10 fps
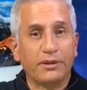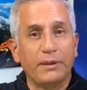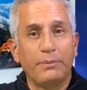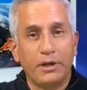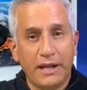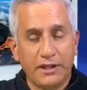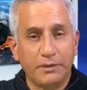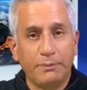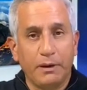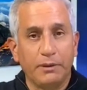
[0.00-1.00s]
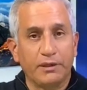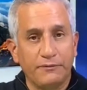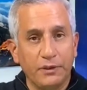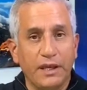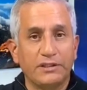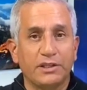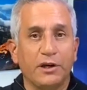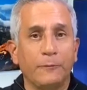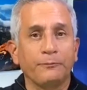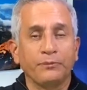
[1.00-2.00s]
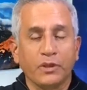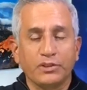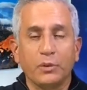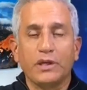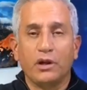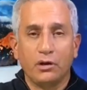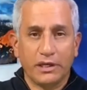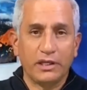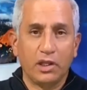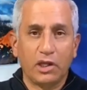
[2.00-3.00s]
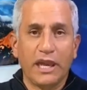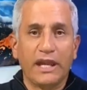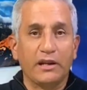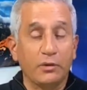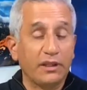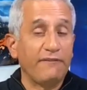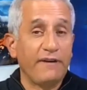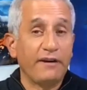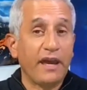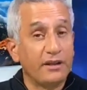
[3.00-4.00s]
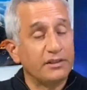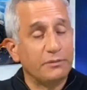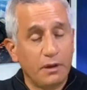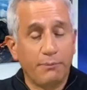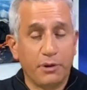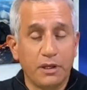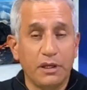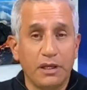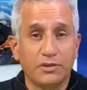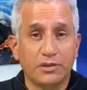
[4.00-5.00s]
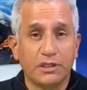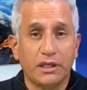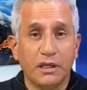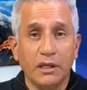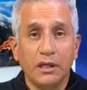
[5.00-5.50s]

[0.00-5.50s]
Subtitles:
They put it out in the public a few days ago so we could all get a look at it. And what they found out is pretty interesting